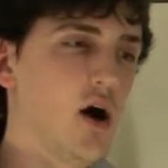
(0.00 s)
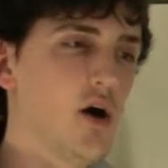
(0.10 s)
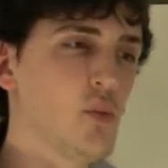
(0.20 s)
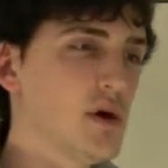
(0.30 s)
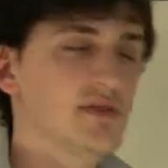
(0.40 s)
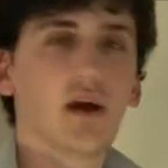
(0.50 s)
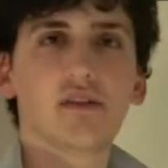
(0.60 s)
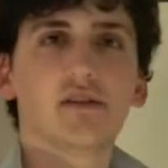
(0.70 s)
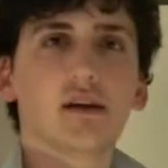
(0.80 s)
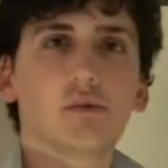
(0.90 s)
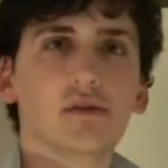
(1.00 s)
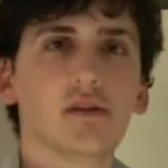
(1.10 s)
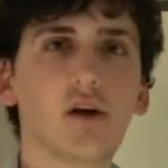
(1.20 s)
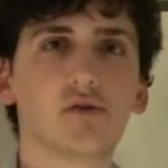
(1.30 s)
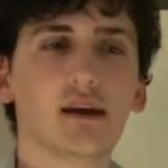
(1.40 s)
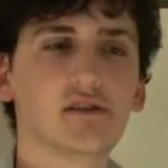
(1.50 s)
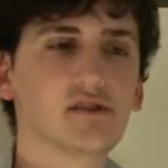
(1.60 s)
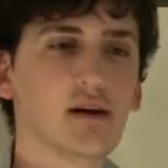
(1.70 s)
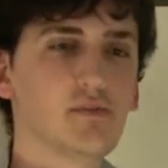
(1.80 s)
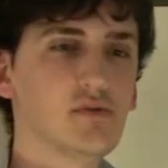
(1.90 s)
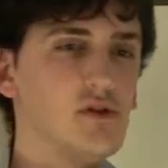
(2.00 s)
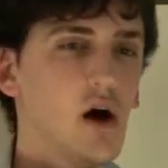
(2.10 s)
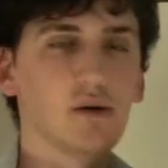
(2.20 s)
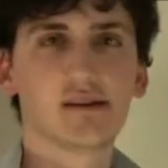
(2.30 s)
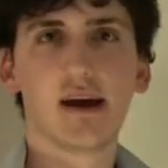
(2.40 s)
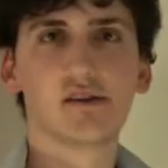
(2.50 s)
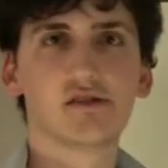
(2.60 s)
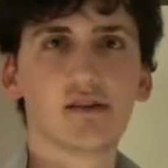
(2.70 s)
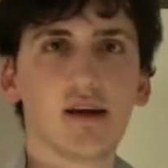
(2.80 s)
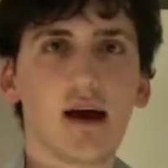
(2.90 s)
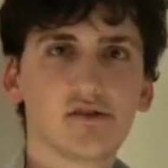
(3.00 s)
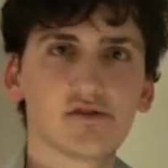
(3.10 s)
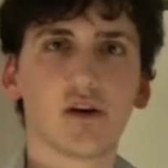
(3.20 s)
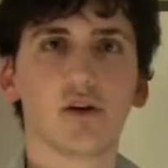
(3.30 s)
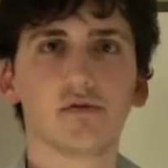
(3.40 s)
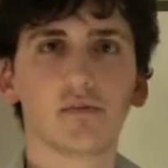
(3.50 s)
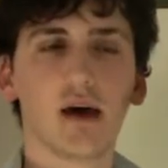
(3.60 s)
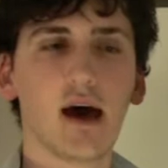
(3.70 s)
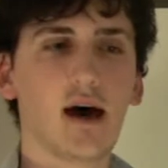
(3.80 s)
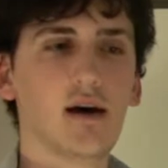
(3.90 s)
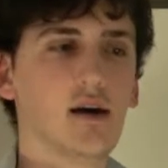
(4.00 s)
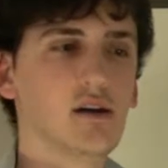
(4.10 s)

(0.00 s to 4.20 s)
with nothing, with no readership, no attention, and just go from there.